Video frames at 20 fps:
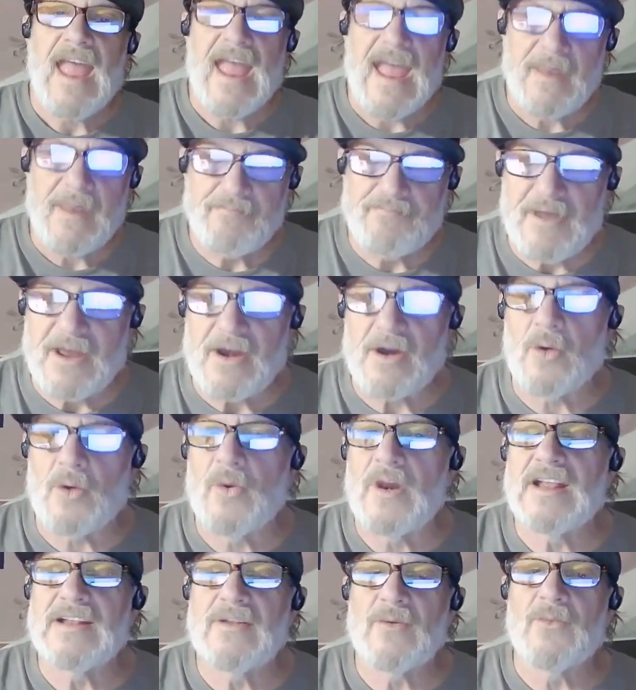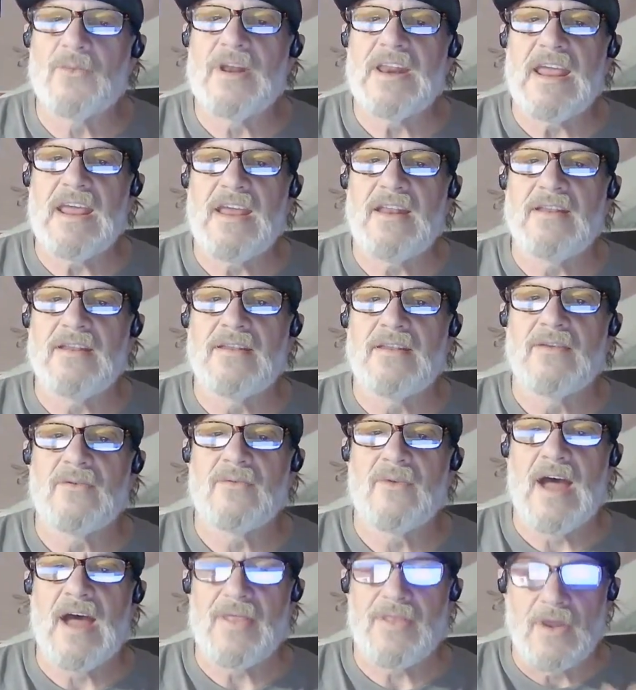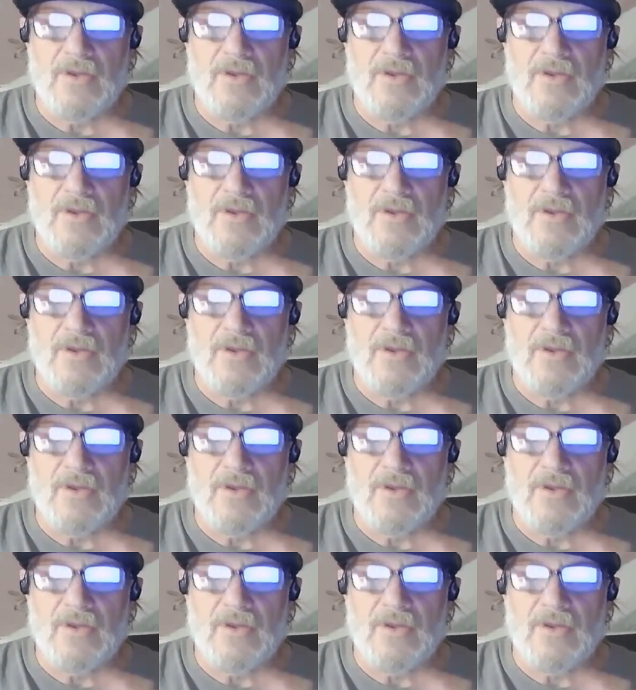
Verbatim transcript: and bitter when it when eaten, right?